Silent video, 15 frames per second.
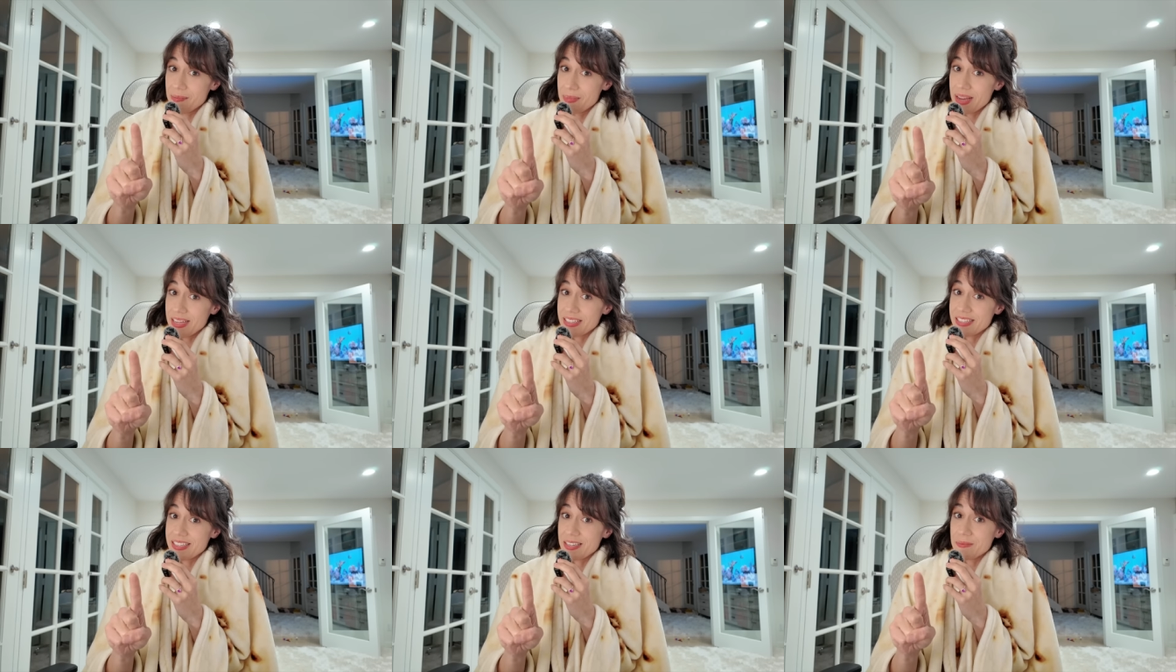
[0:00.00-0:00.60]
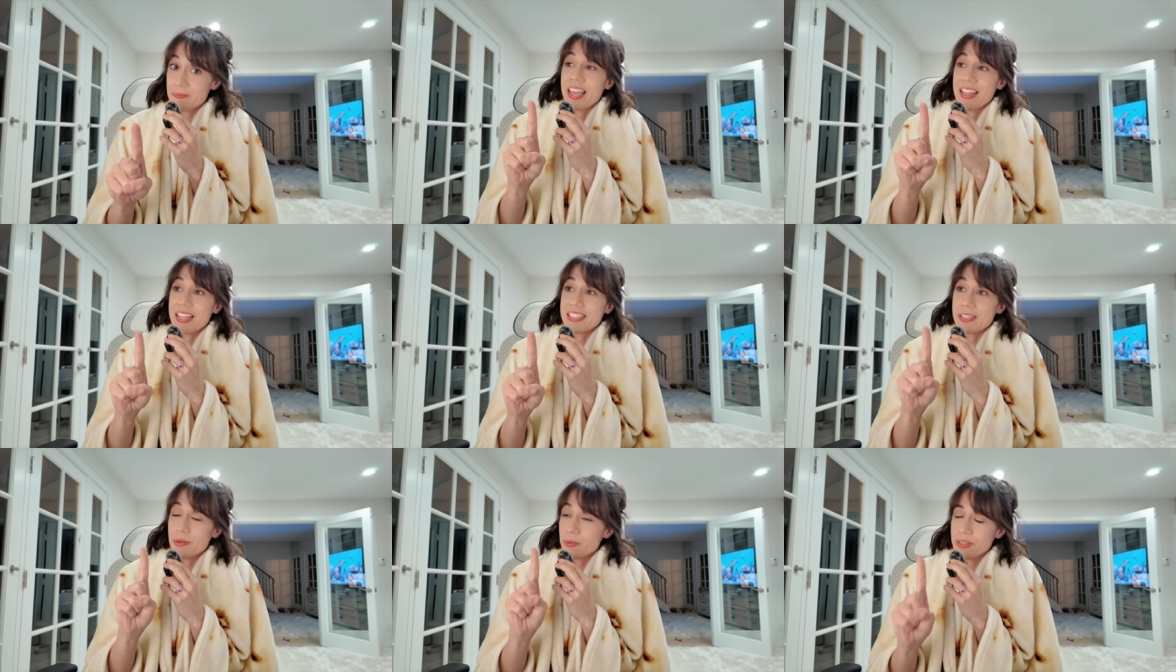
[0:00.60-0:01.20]
magazine. And
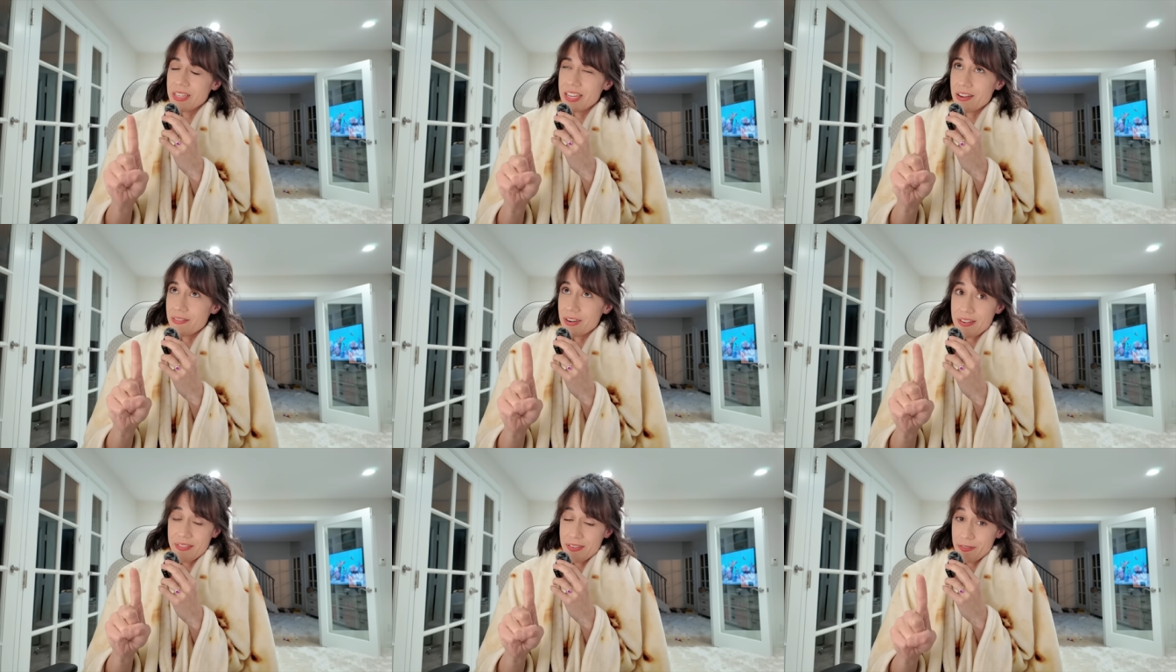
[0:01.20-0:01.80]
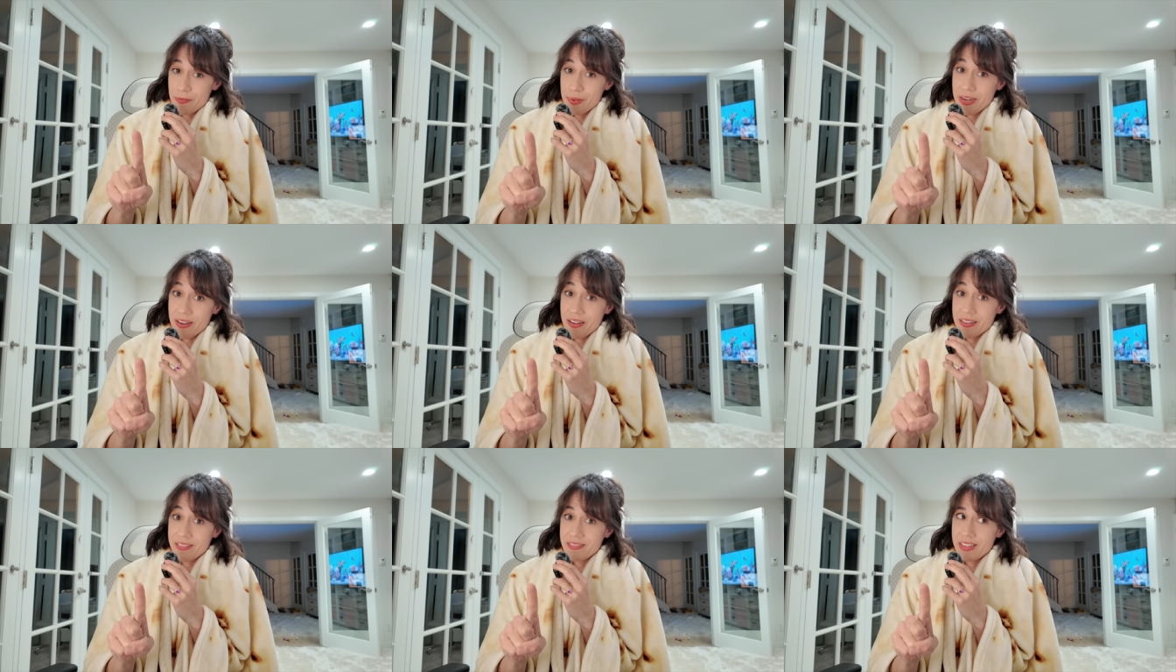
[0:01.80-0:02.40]
that's the only cover I've ever been
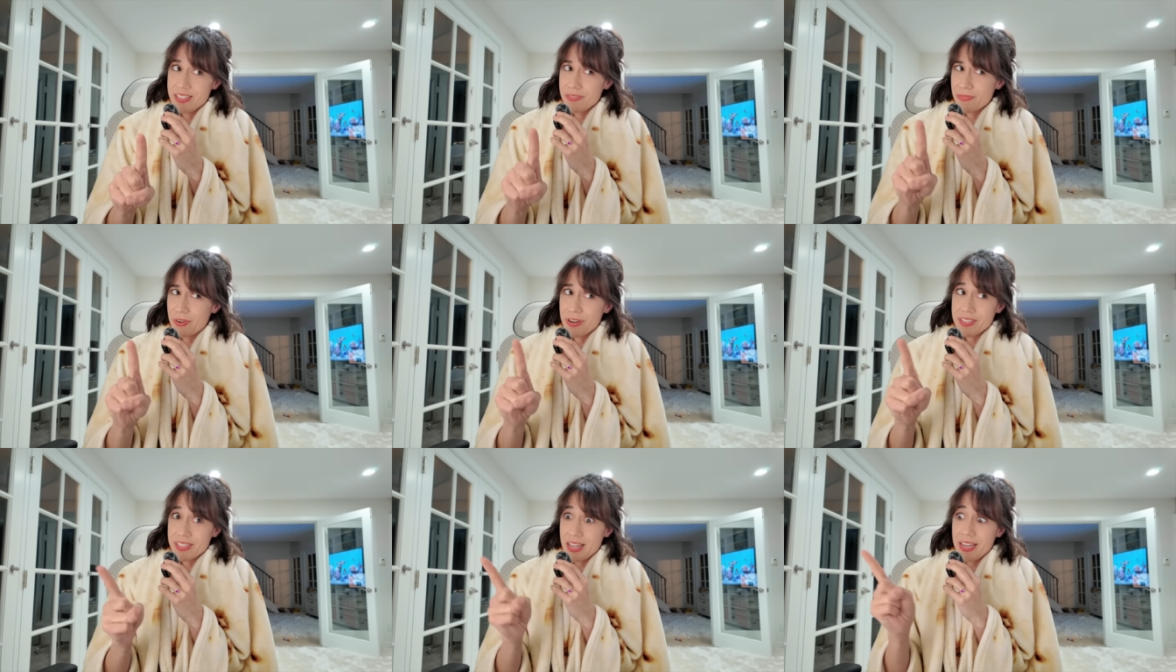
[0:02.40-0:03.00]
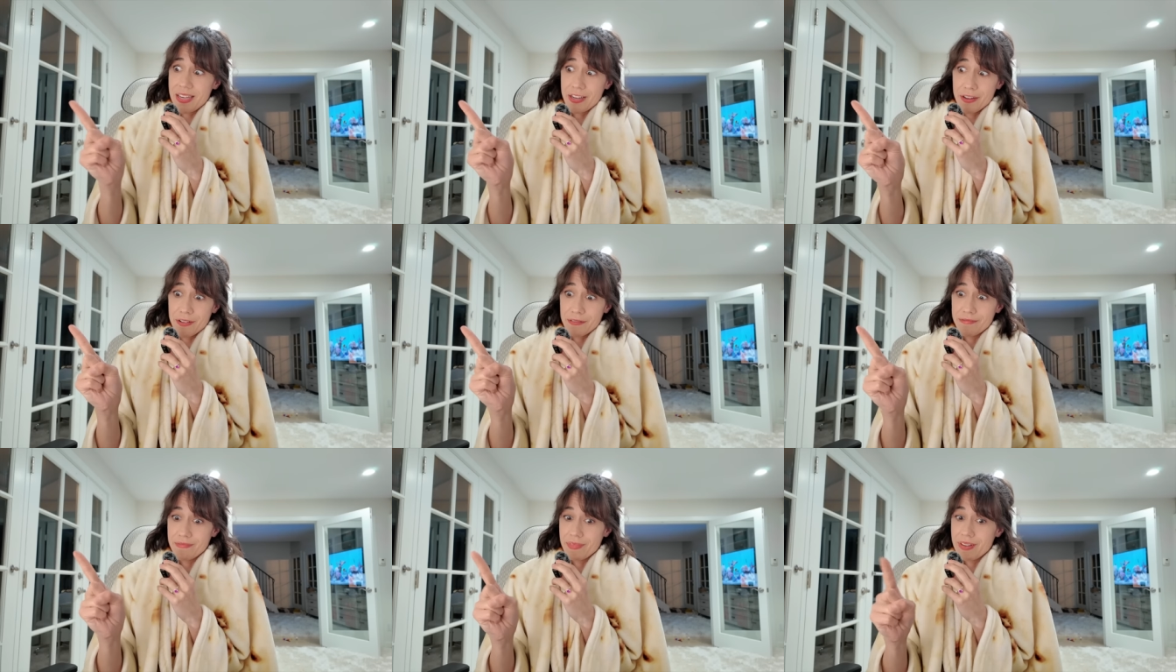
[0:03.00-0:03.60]
on, as far as I
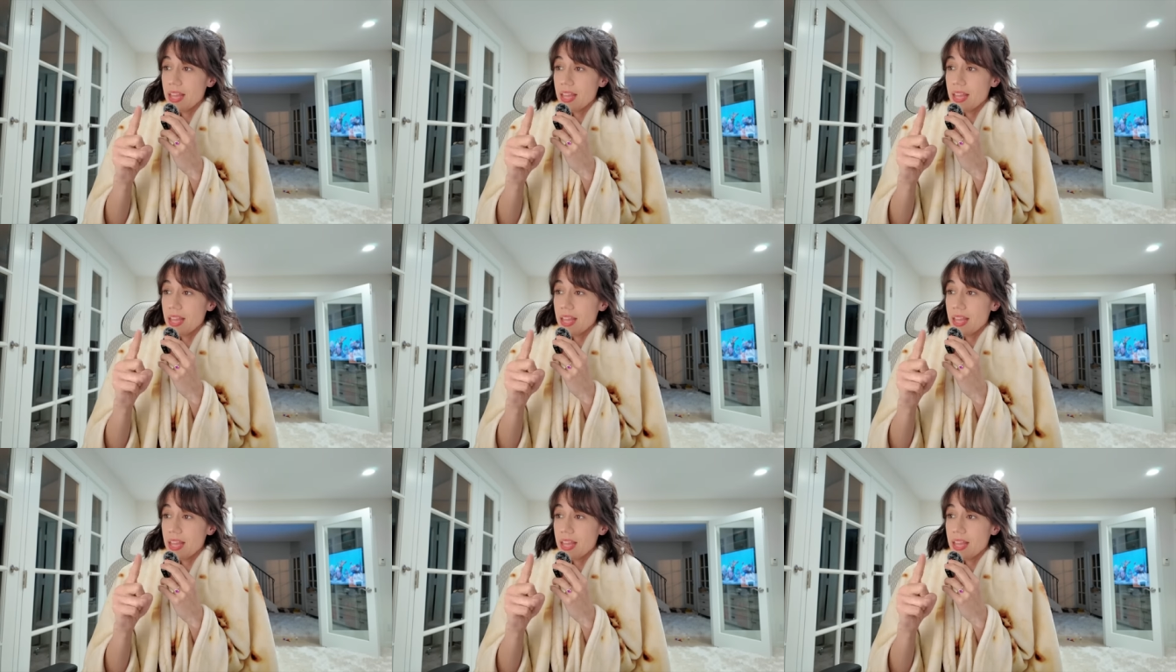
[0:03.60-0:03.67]
know.